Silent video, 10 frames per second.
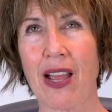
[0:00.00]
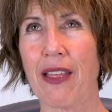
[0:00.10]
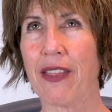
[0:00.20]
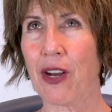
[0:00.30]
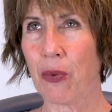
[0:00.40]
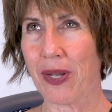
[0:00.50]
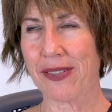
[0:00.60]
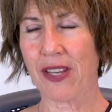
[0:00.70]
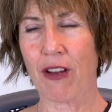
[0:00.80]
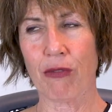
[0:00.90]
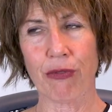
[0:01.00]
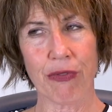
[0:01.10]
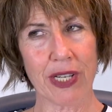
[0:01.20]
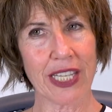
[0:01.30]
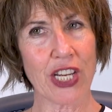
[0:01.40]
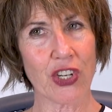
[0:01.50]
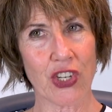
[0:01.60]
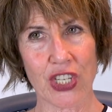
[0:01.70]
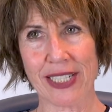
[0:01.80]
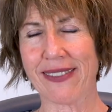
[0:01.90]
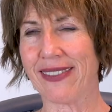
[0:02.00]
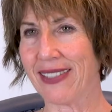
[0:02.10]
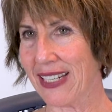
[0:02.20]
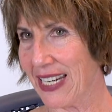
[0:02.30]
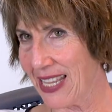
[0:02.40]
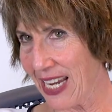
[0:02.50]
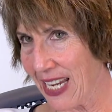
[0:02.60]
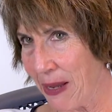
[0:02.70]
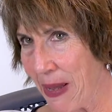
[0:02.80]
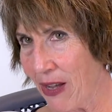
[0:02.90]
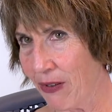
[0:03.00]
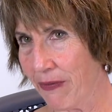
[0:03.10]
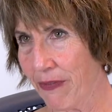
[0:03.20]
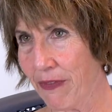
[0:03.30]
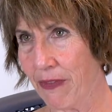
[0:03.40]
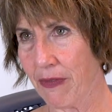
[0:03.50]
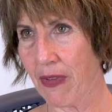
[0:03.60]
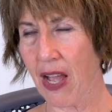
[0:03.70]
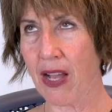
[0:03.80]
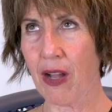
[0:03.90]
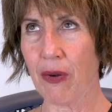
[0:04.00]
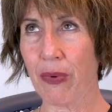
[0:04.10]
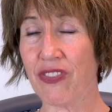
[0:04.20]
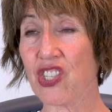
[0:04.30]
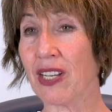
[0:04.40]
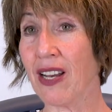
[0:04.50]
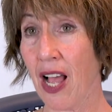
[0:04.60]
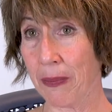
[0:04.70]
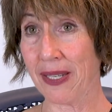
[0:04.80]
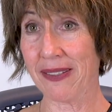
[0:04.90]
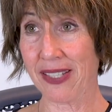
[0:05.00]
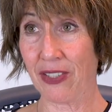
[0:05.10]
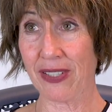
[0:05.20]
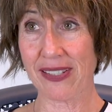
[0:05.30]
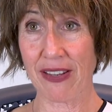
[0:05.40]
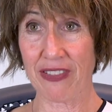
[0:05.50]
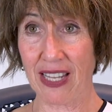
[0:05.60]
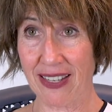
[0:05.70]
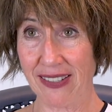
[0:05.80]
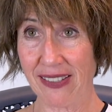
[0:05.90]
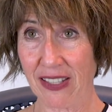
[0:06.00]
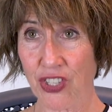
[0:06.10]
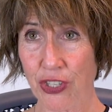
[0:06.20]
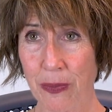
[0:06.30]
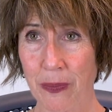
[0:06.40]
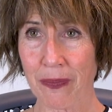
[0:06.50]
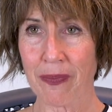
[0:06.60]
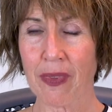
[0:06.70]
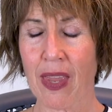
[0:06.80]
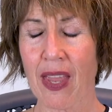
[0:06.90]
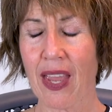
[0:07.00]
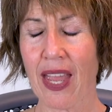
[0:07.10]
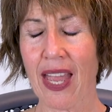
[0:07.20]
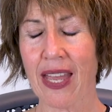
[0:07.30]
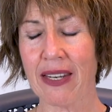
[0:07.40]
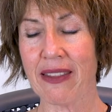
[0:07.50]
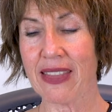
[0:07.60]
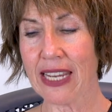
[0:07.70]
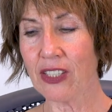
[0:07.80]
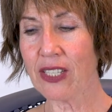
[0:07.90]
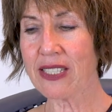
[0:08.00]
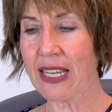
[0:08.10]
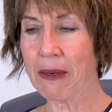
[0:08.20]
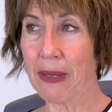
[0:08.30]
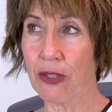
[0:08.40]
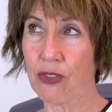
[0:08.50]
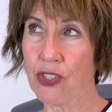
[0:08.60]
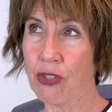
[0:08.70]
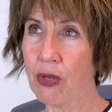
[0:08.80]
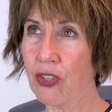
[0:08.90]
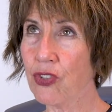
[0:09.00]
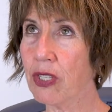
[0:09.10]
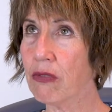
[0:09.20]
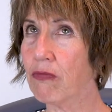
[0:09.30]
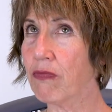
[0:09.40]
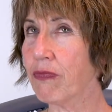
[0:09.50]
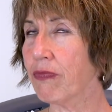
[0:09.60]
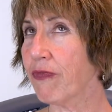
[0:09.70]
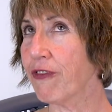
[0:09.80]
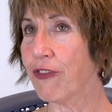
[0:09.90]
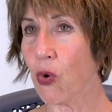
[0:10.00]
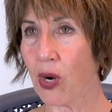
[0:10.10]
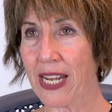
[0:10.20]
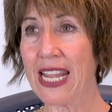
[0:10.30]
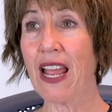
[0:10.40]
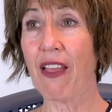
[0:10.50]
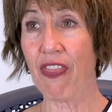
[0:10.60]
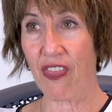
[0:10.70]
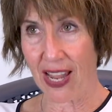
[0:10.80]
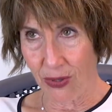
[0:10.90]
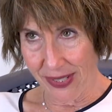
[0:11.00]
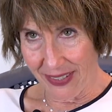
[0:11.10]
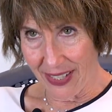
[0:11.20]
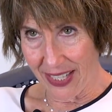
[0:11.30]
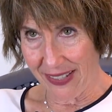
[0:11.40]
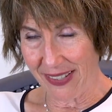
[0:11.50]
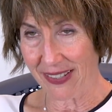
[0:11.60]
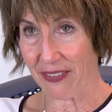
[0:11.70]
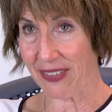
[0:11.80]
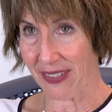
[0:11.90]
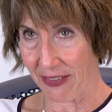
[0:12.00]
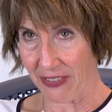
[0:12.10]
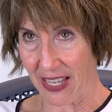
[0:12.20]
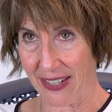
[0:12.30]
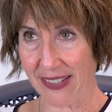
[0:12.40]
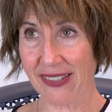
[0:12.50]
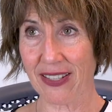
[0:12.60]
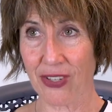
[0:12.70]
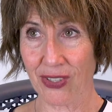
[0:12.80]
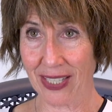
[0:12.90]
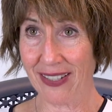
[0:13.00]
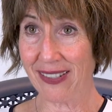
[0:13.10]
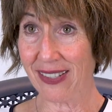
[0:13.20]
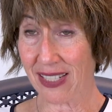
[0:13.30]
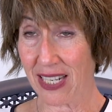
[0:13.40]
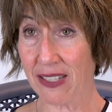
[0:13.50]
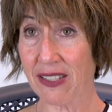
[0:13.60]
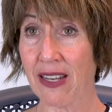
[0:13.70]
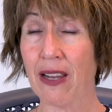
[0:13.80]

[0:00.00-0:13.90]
there was a really good study that came out with Johns Hopkins, their encephalitis center, and they looked at about 240,000 cases of encephalitis in the United States